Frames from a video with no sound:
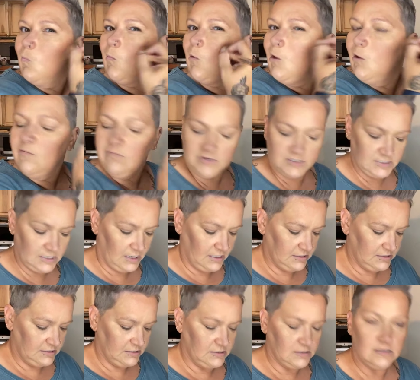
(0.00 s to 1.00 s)

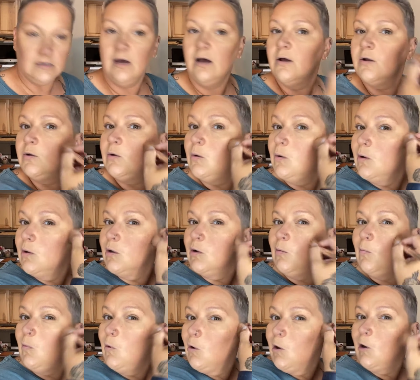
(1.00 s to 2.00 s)
emphasize this contour a little
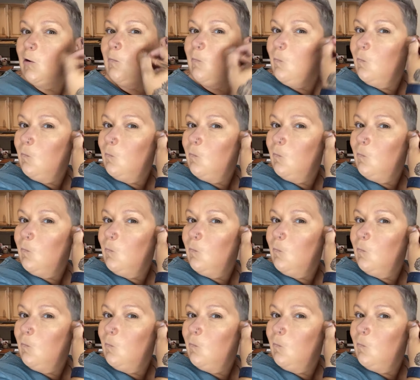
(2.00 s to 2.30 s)
more.